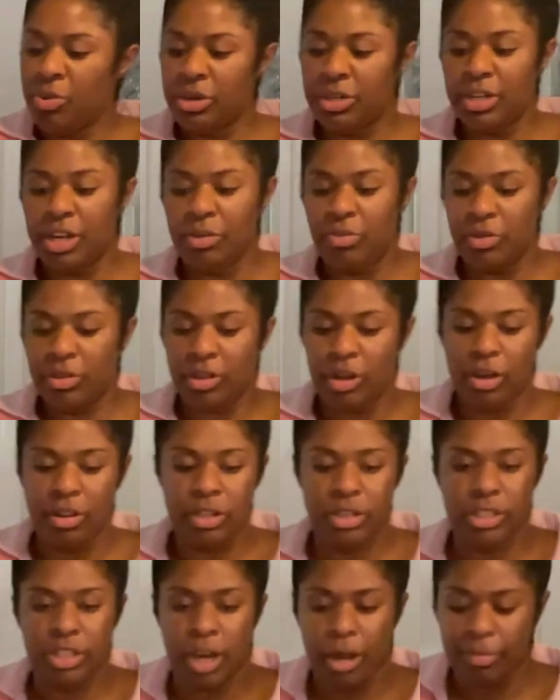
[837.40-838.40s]
done with all
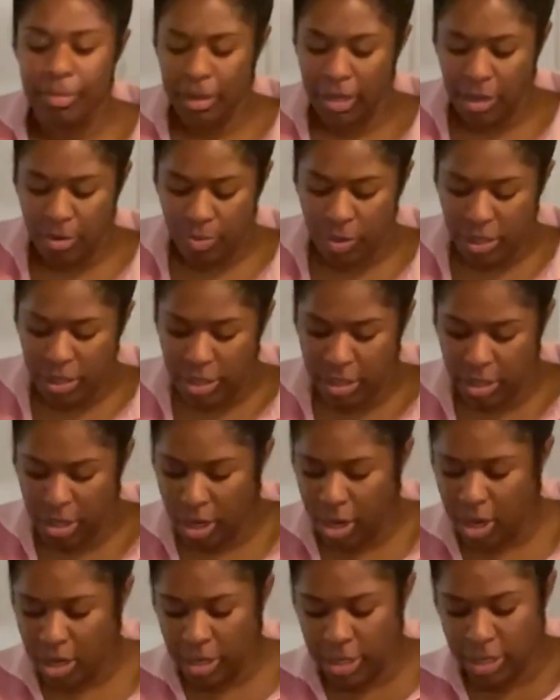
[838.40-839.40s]
the chopping, and we're just
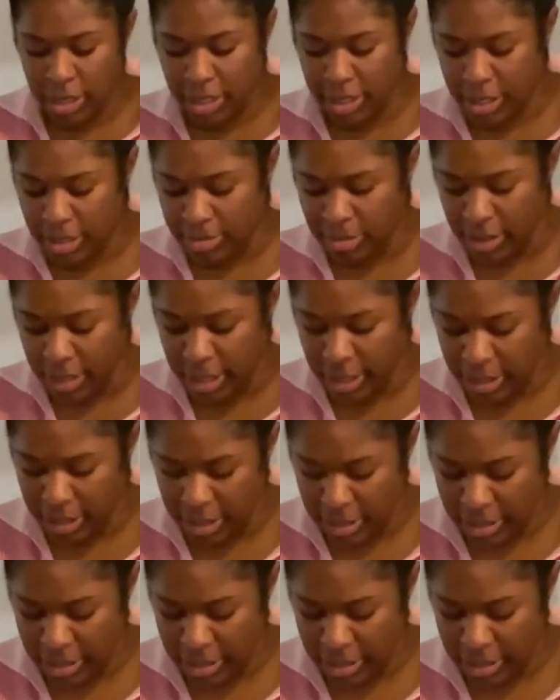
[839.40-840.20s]
on to assembly.